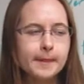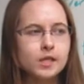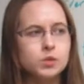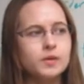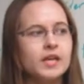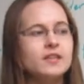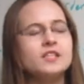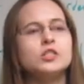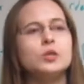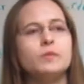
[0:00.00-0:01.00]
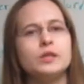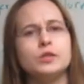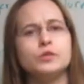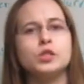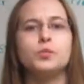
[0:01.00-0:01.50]
So again, this could be
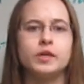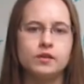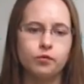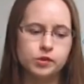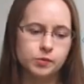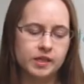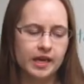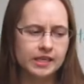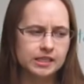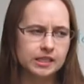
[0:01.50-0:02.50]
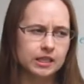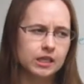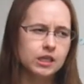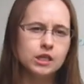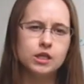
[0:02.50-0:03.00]
used to reinforce the idea,
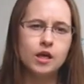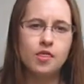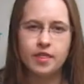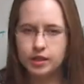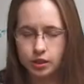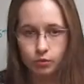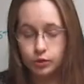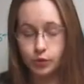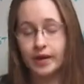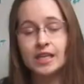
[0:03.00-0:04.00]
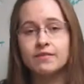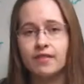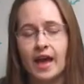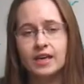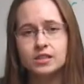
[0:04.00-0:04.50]
then don't do any of
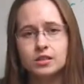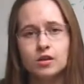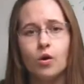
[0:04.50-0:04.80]
that.